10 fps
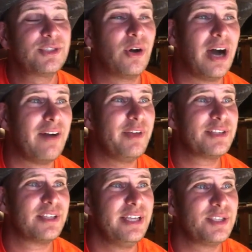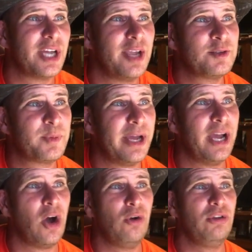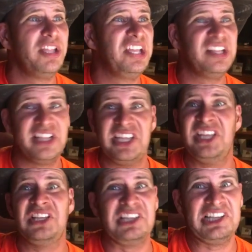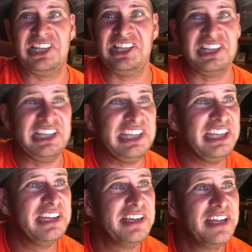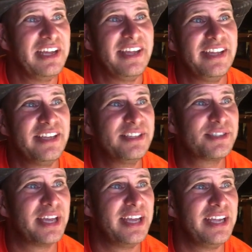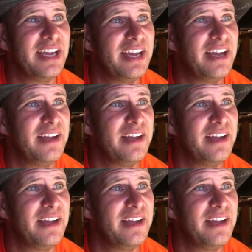So obviously, James Paoli, Lee, is a